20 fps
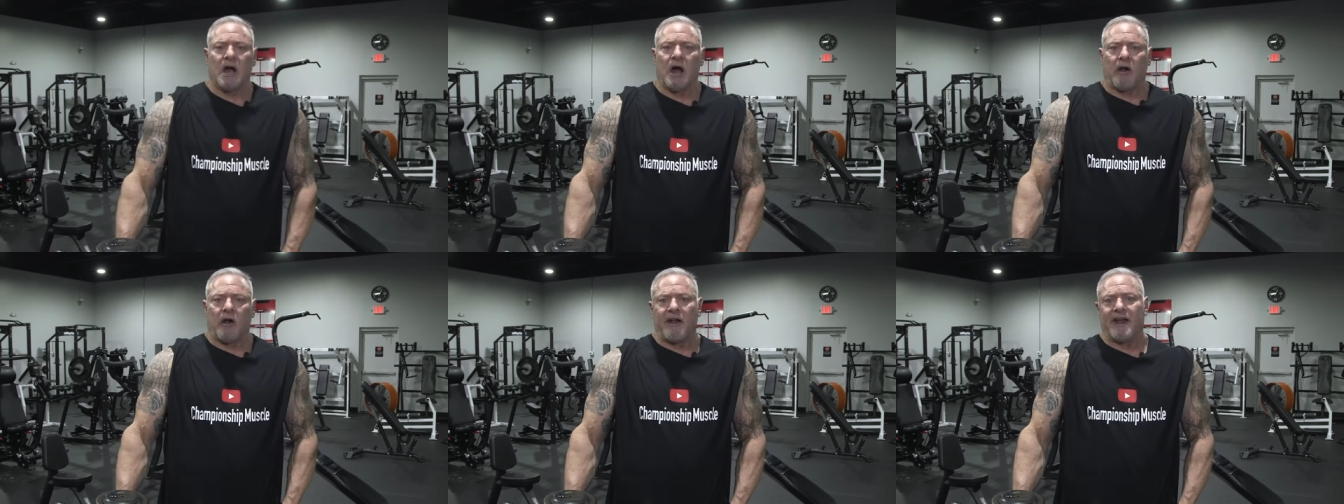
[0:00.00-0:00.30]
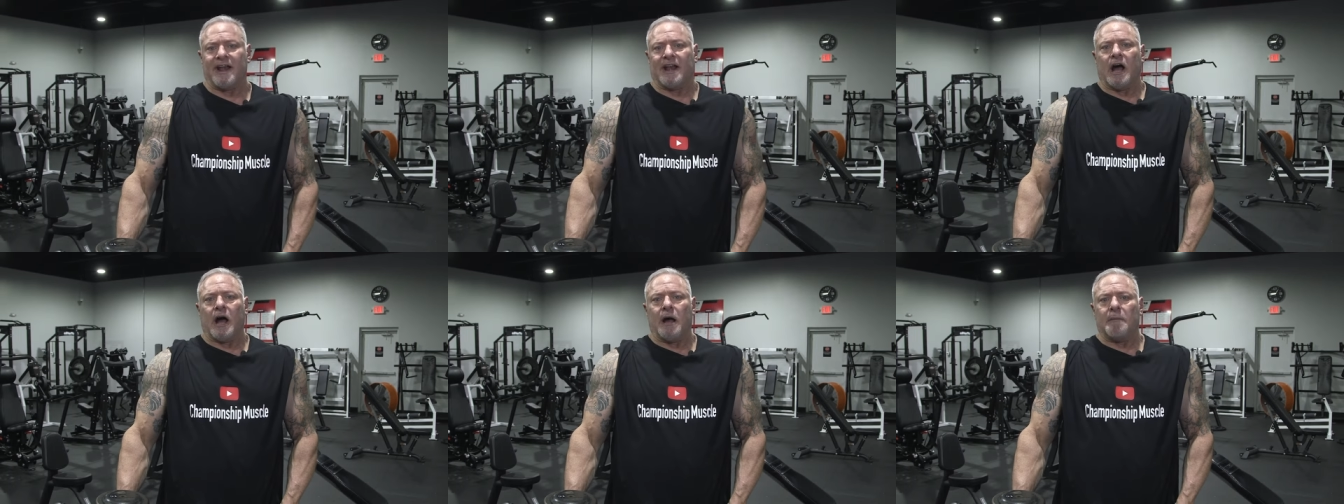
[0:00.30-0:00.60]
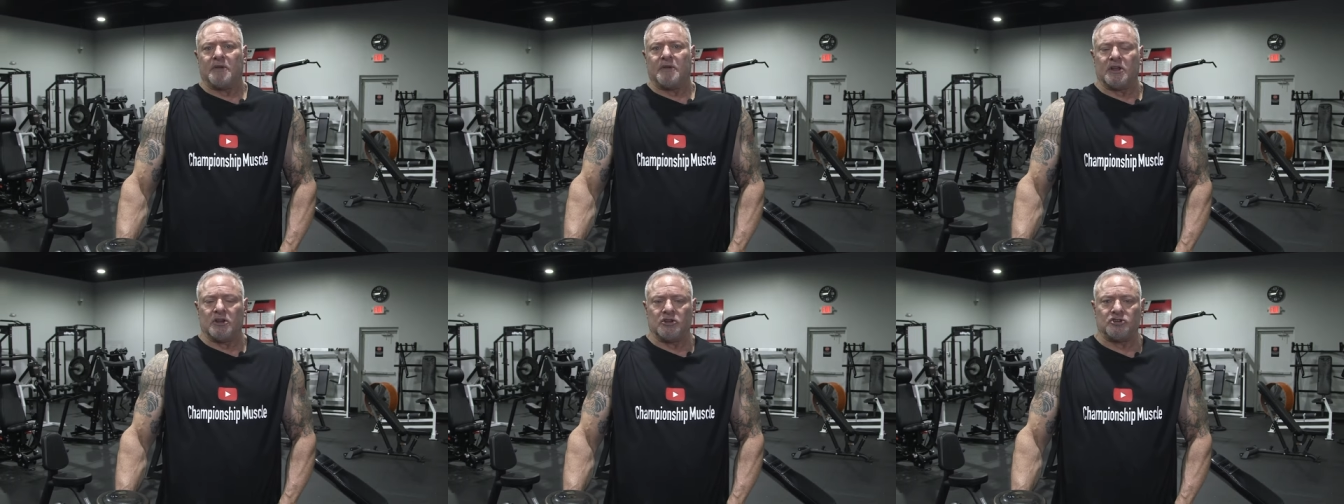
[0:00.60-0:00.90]
All right,
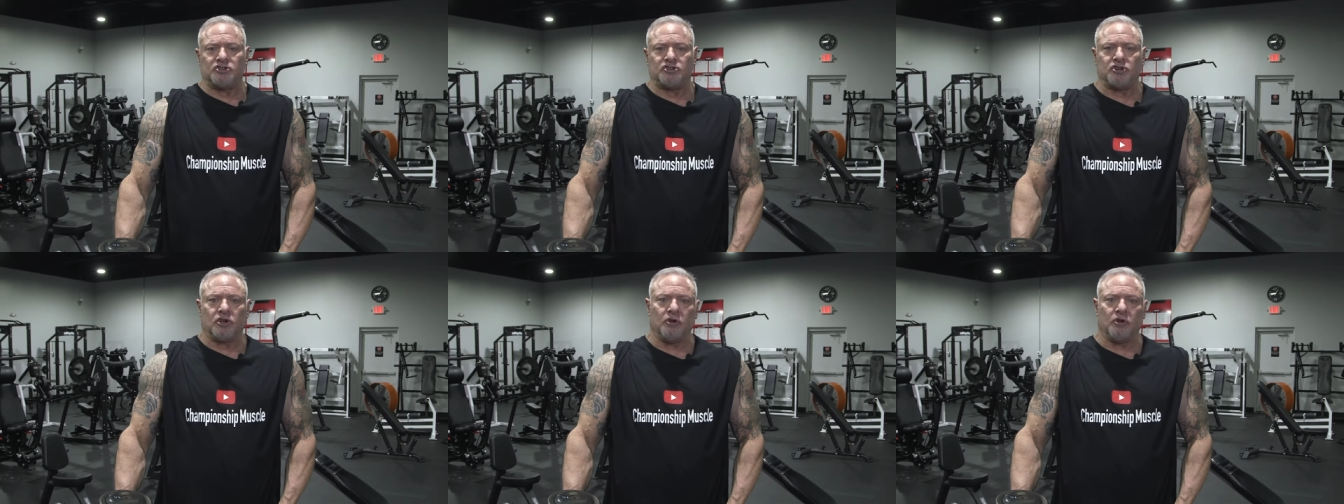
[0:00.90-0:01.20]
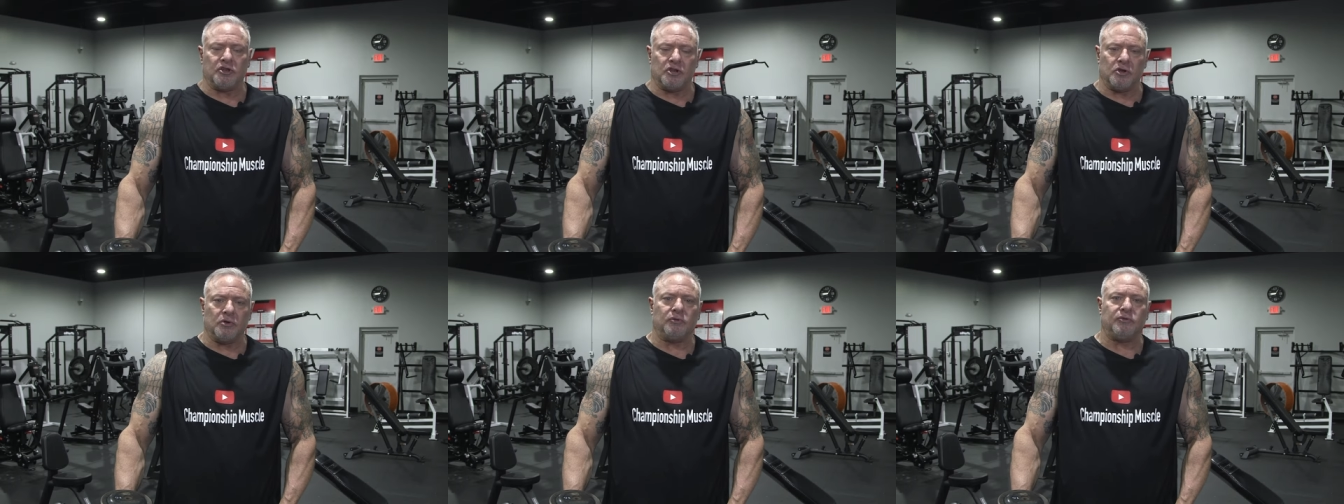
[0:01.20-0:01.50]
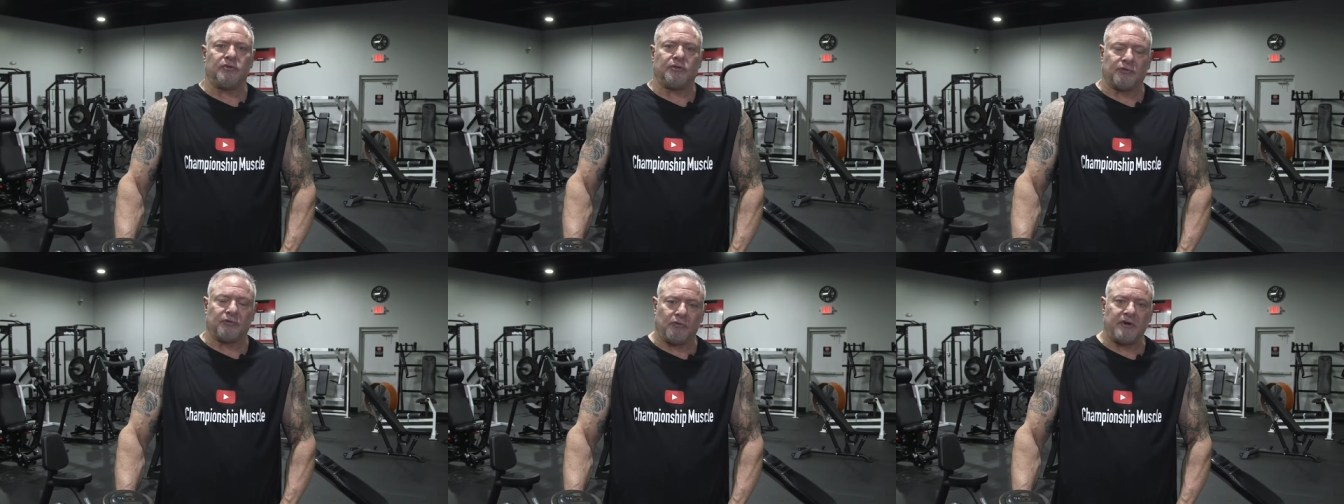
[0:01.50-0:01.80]
I'm gonna show you
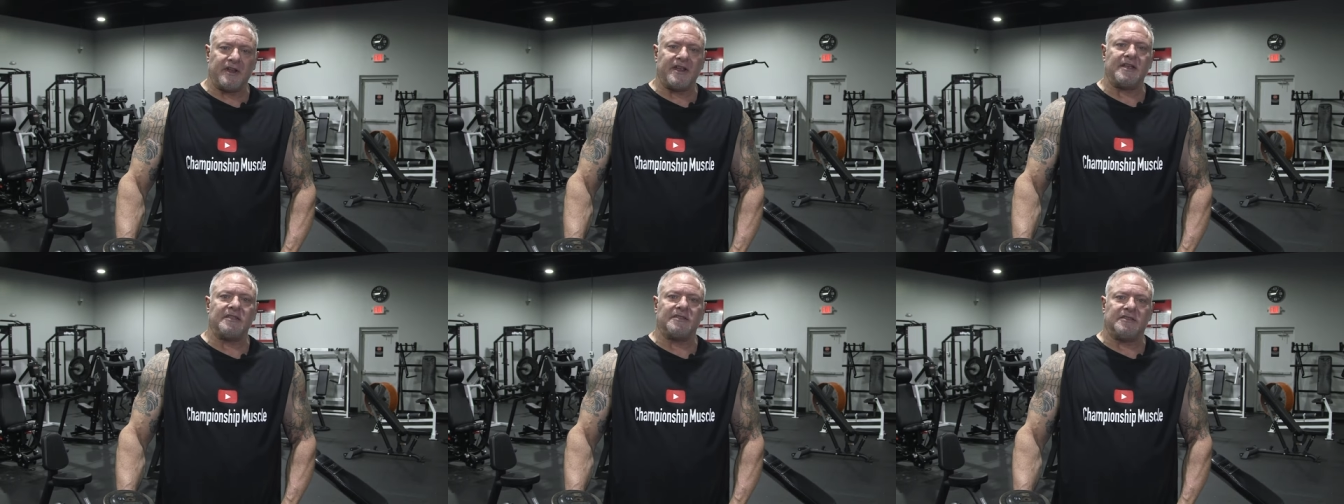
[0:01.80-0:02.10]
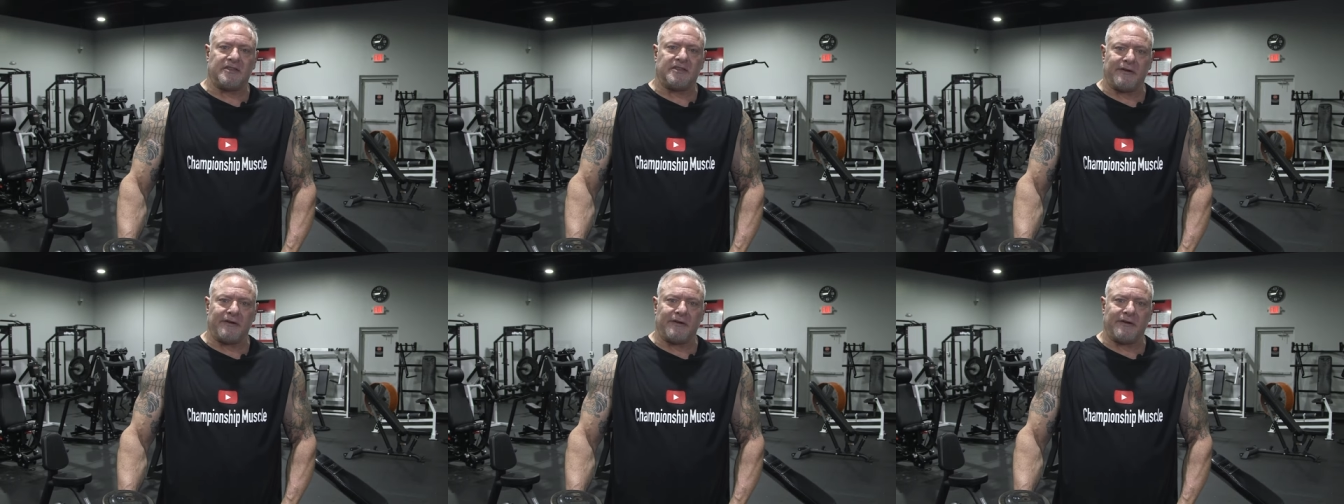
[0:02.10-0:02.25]
three